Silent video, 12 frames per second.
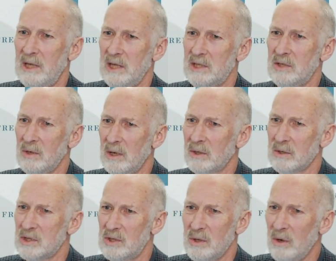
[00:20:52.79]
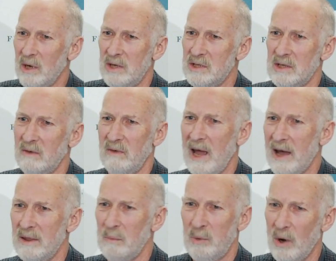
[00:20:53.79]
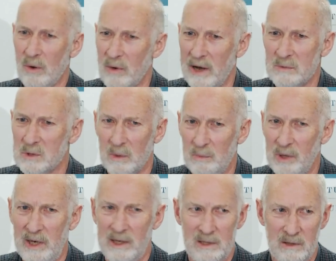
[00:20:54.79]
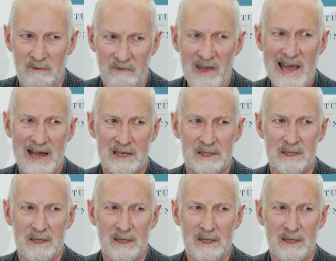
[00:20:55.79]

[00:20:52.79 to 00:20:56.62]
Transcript: historical stories of how the programs were put into effect.